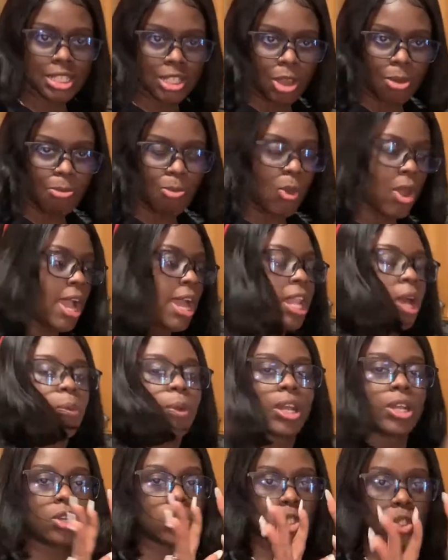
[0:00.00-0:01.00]
done boil, I'm
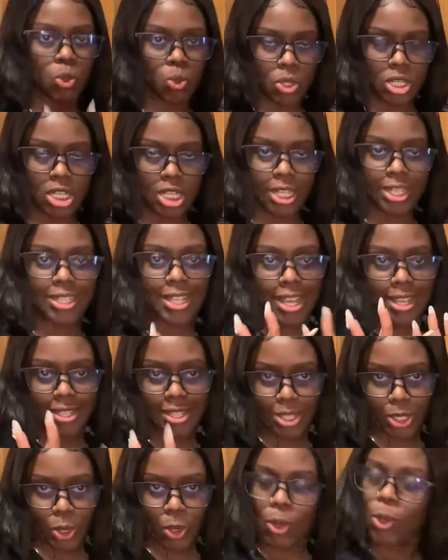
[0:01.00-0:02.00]
gonna sweeten it and
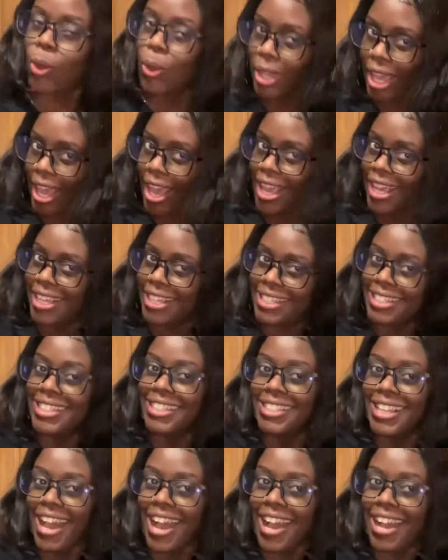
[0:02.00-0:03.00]
so. Okay?
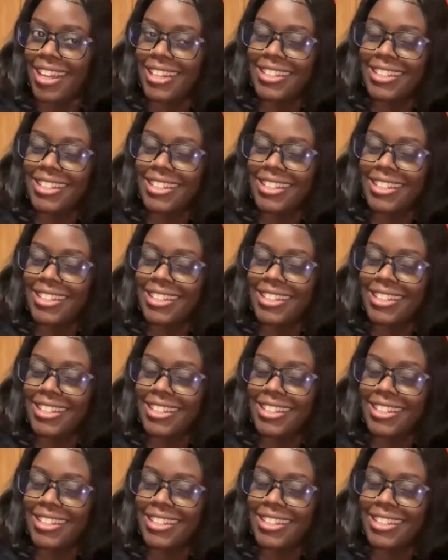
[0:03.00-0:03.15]
Yeah.